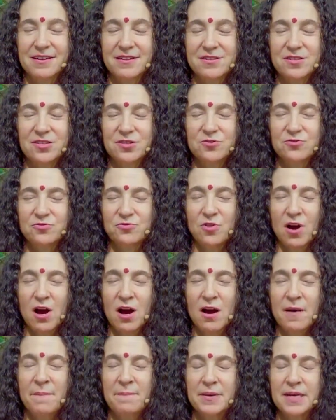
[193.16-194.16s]
To
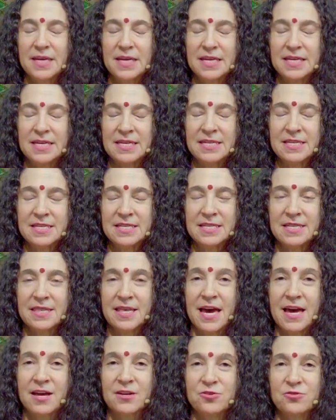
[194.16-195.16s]
drop into
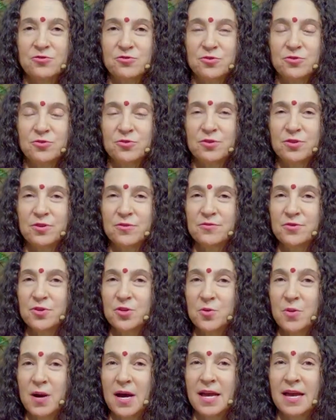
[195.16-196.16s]
that truth of
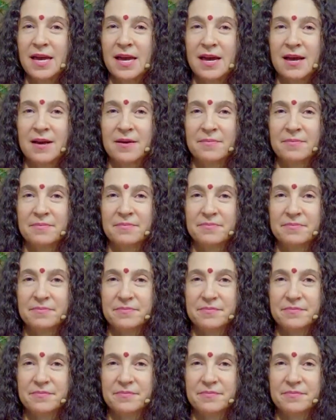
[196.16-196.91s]
who I am